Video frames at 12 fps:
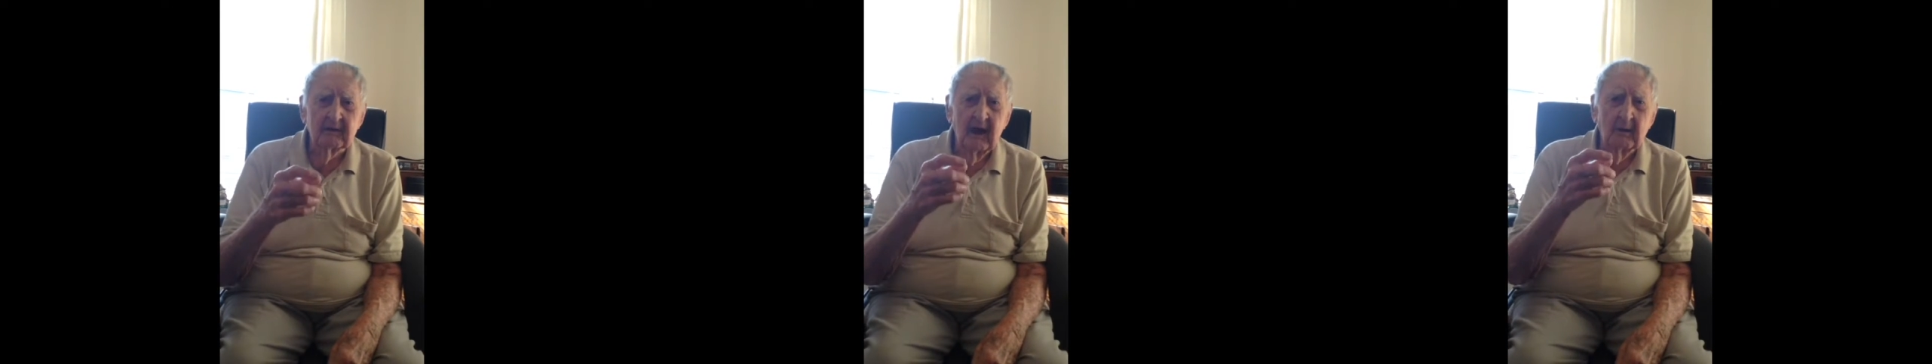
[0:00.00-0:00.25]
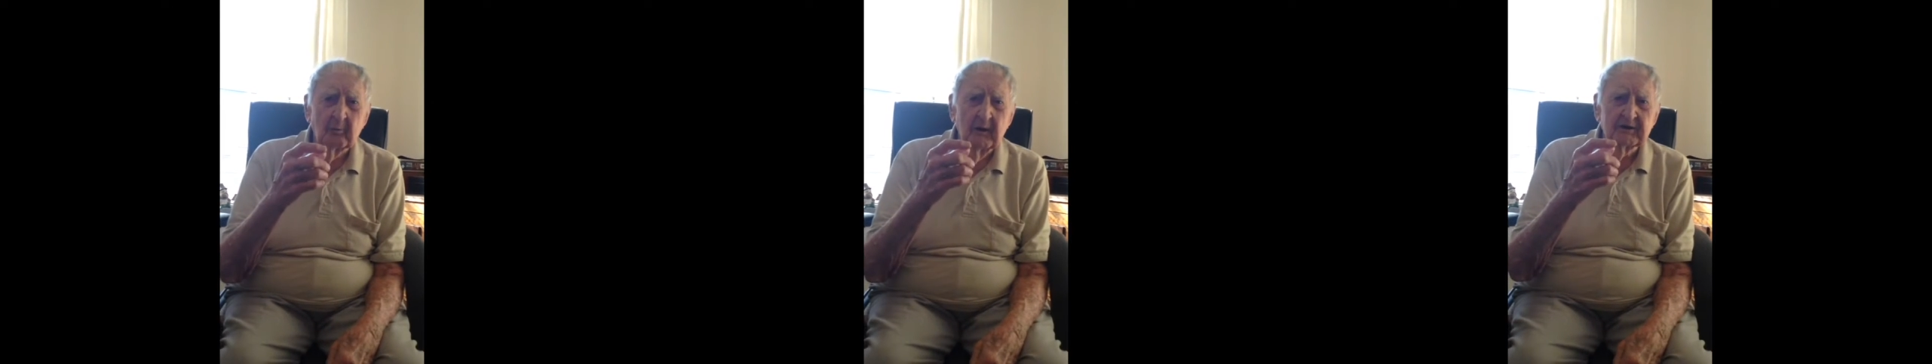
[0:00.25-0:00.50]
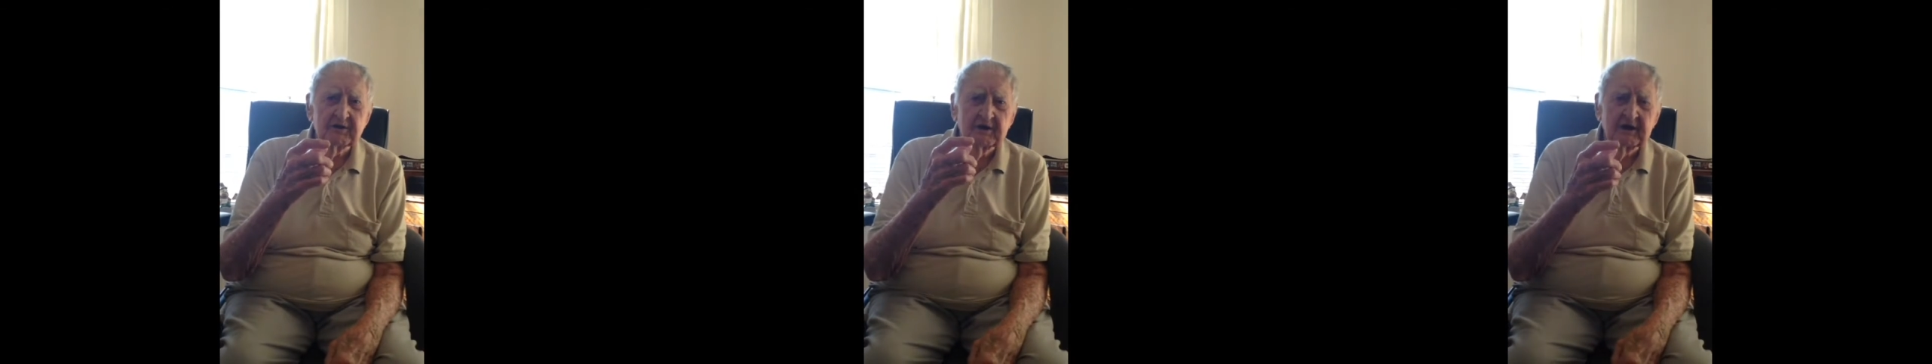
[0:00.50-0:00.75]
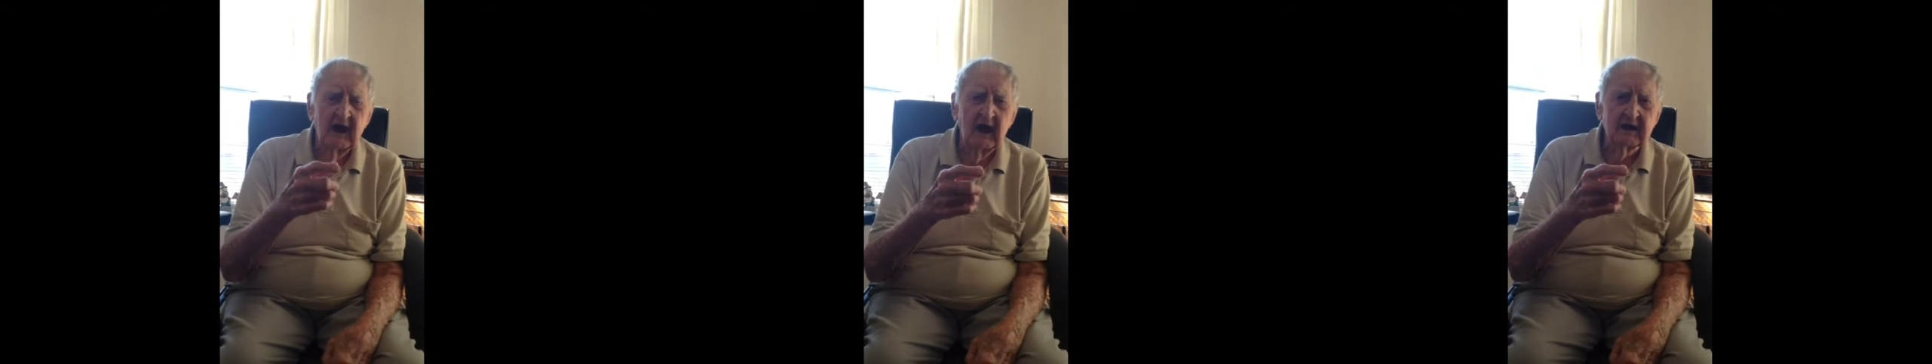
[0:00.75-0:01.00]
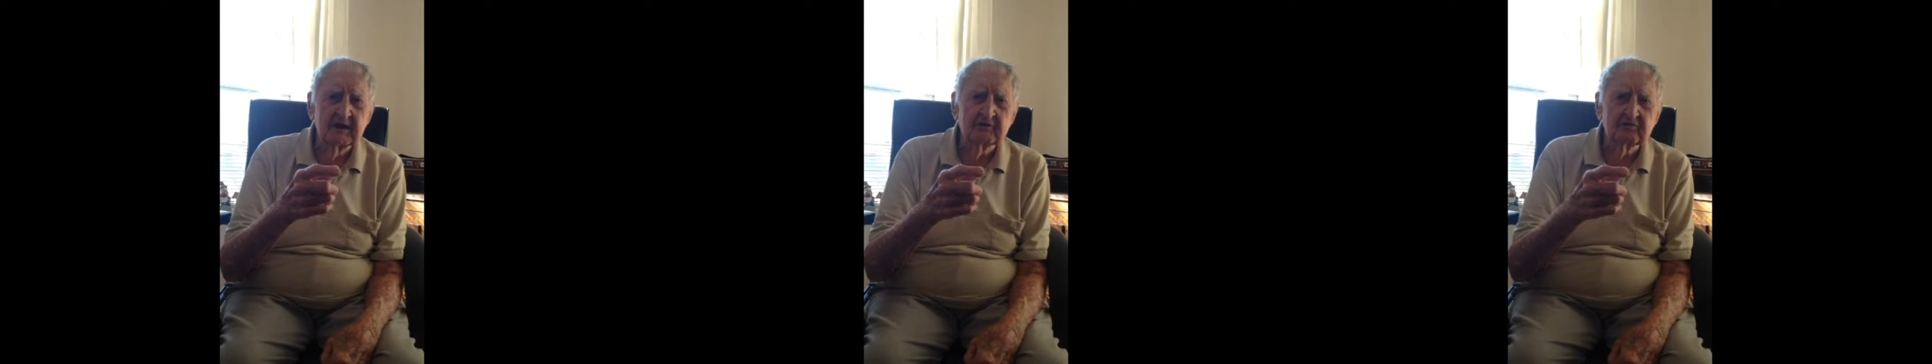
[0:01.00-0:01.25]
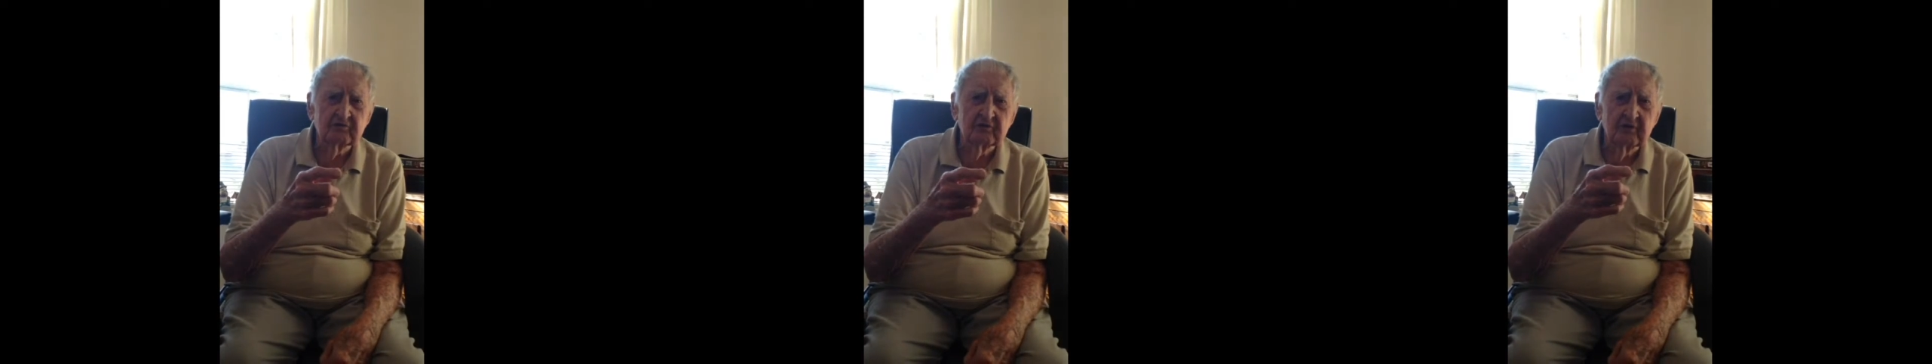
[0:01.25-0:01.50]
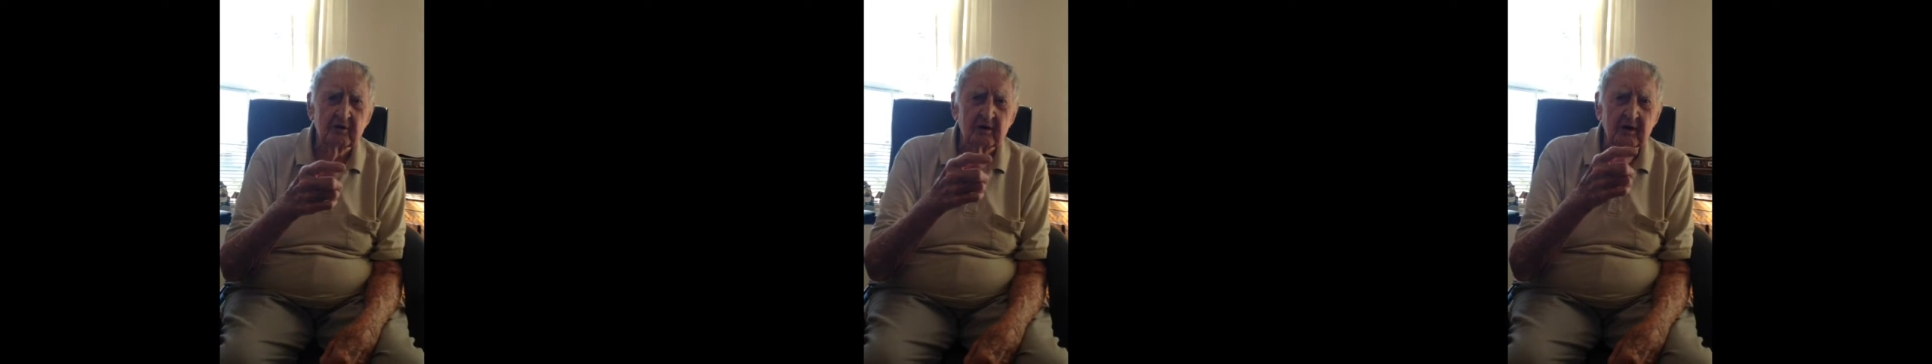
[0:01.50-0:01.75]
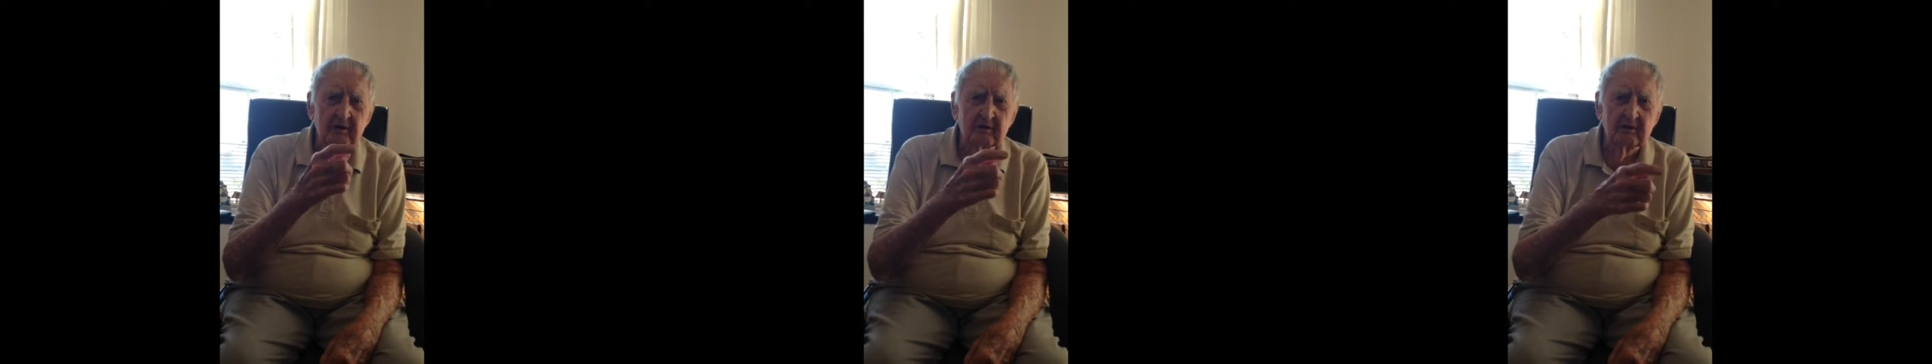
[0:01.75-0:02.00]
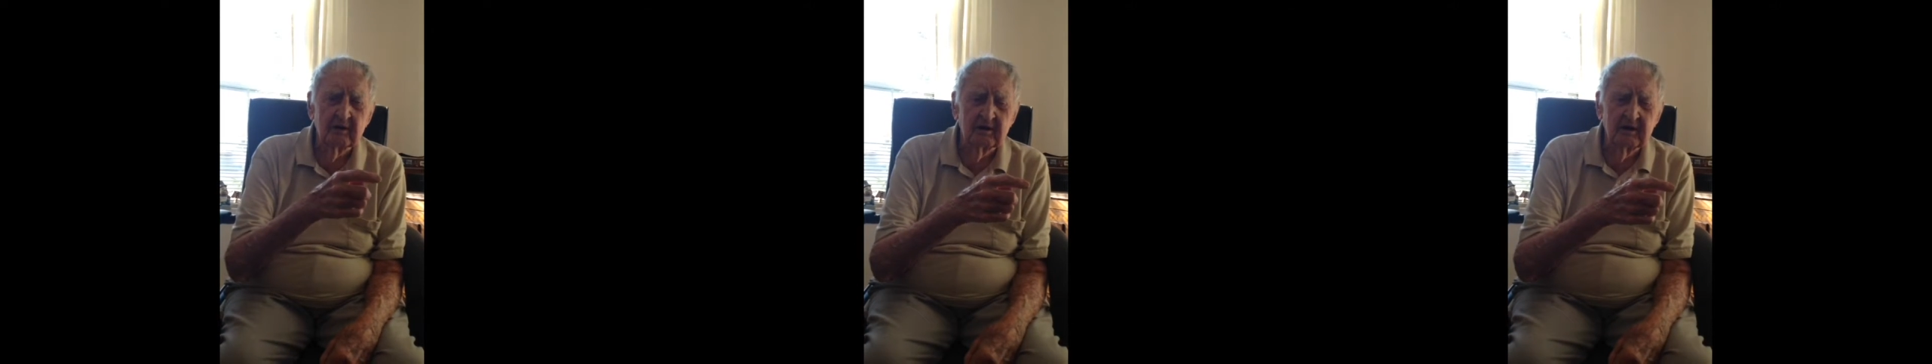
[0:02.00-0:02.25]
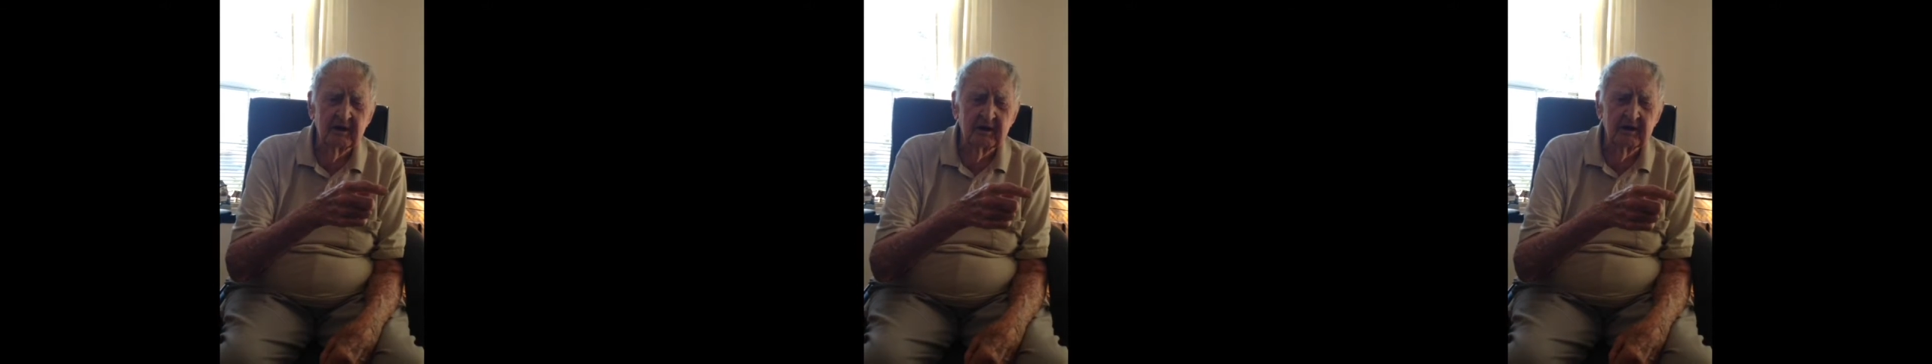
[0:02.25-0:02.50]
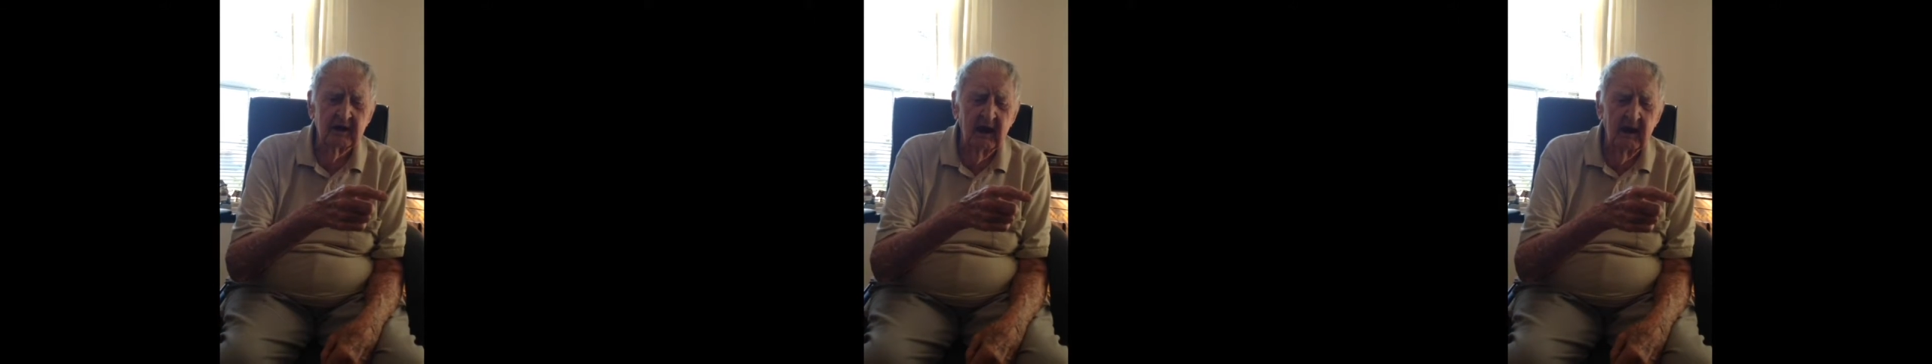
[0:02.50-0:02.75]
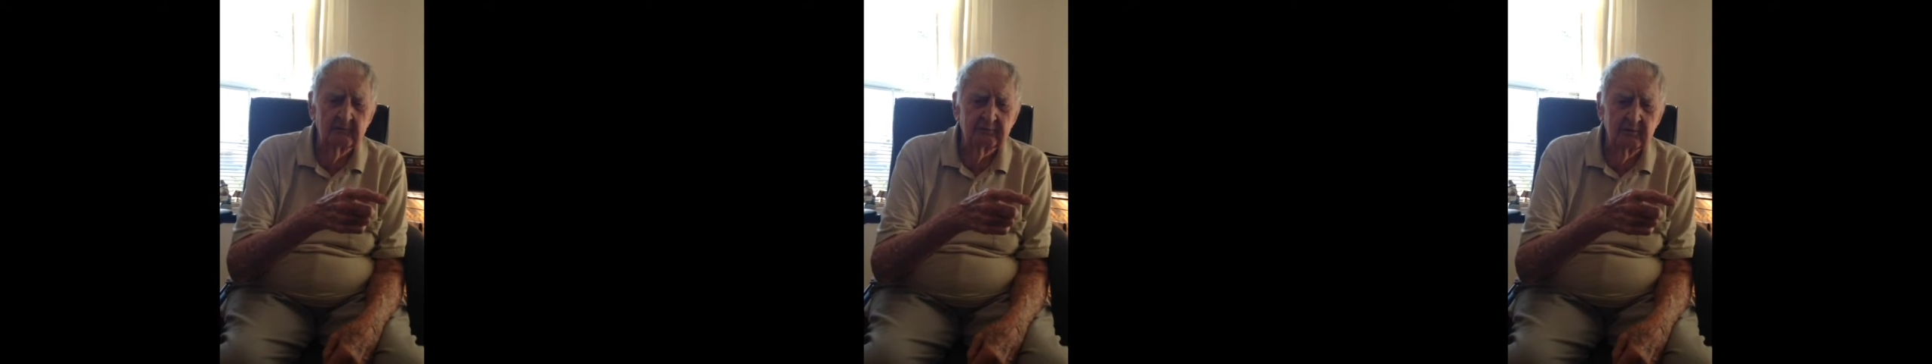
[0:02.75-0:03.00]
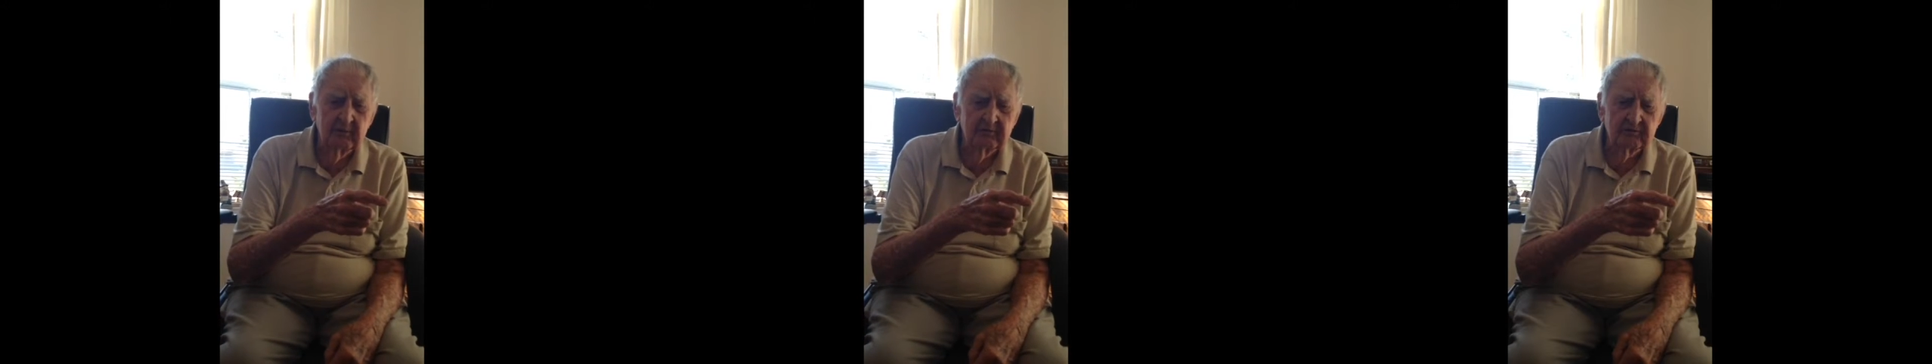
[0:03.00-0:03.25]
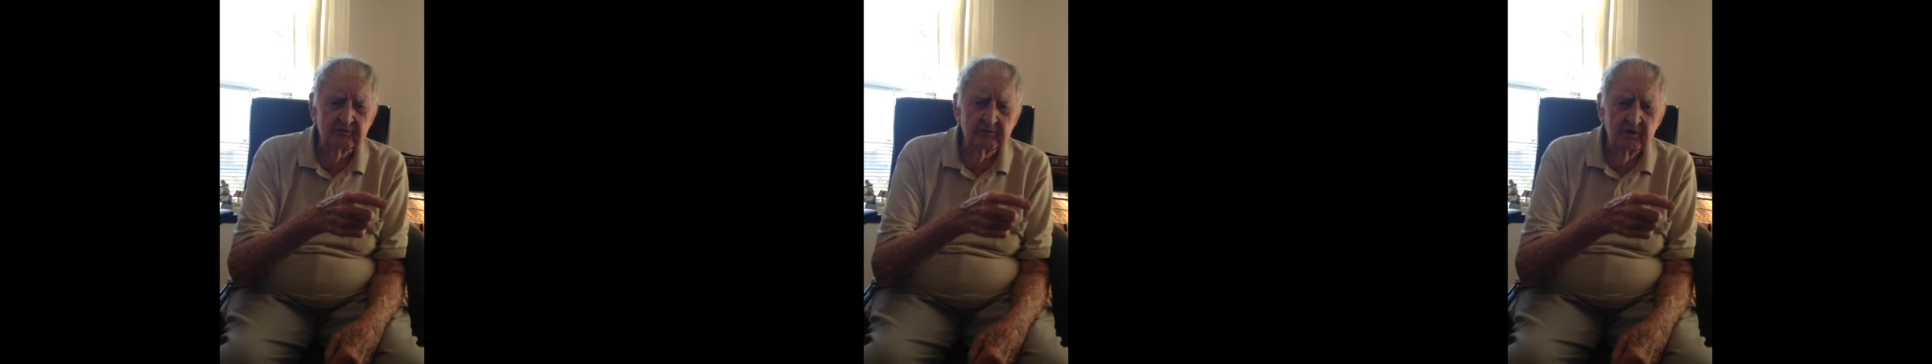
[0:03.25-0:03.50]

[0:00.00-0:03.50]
went to college in Indianapolis